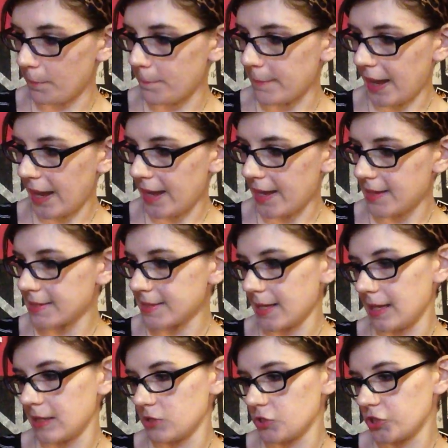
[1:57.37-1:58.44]
matte
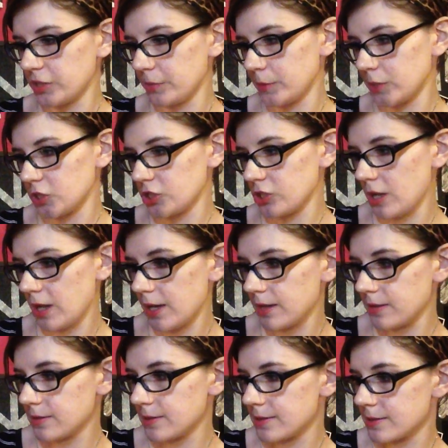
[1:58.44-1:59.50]
and shimmer
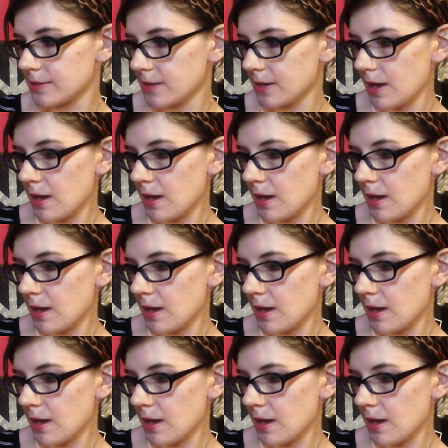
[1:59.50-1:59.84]
shades.